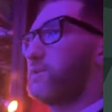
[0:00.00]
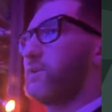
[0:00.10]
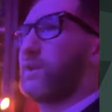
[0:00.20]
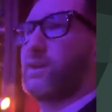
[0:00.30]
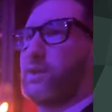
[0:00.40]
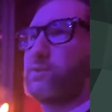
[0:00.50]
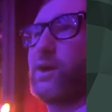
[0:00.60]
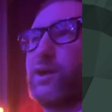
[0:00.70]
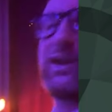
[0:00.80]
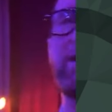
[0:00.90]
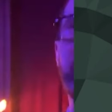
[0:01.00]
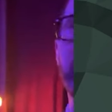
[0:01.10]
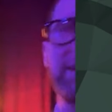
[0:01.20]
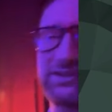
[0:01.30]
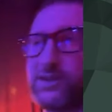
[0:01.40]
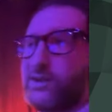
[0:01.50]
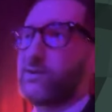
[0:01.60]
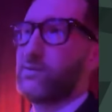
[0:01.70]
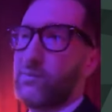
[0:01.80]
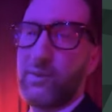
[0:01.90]
you didn't acquire any information
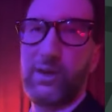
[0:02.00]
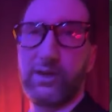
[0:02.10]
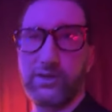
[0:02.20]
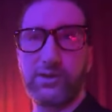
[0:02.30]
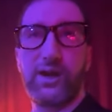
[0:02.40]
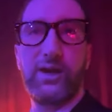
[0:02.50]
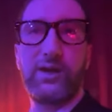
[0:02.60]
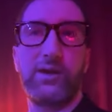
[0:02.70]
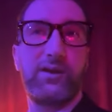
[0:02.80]
there, maybe try.